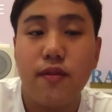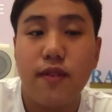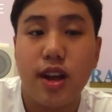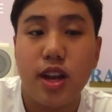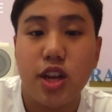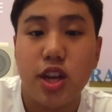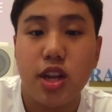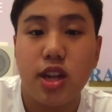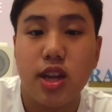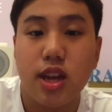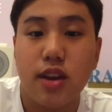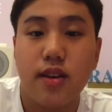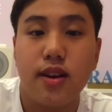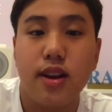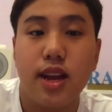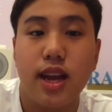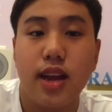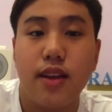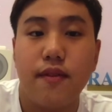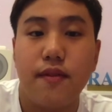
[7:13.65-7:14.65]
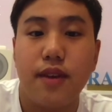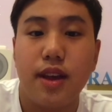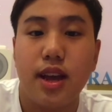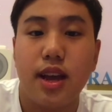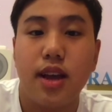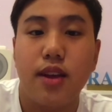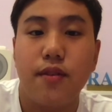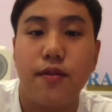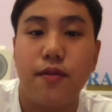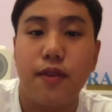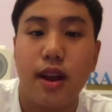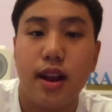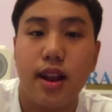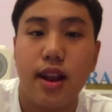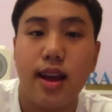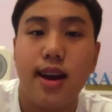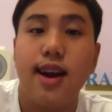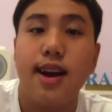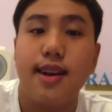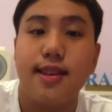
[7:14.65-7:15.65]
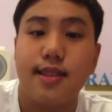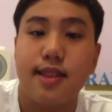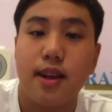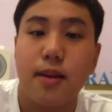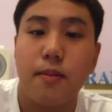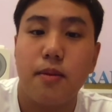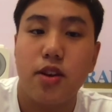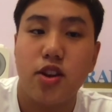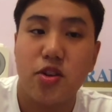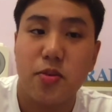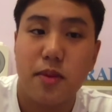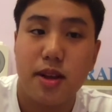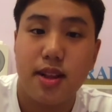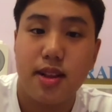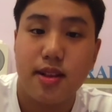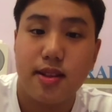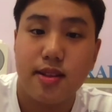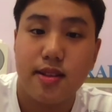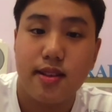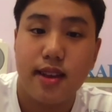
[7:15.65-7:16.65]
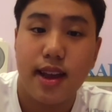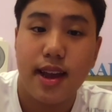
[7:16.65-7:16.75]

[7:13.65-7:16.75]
vegetarian and vegan friendly establishments.